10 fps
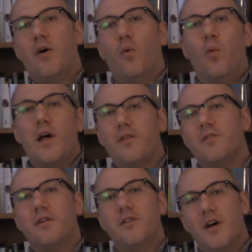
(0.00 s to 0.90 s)

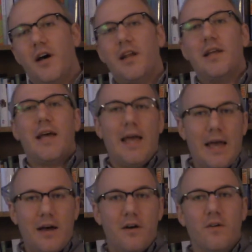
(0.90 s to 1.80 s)
whether or not and
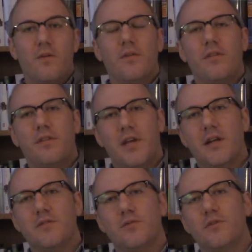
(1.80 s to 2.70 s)
how
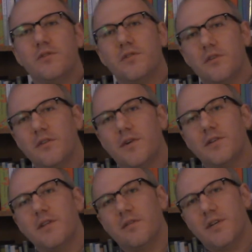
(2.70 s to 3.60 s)
things would serve our
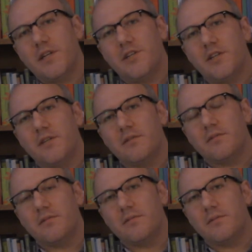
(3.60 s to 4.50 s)
salvation,
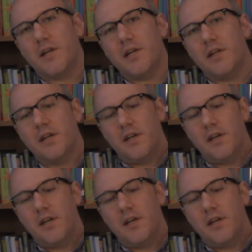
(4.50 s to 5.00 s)
right?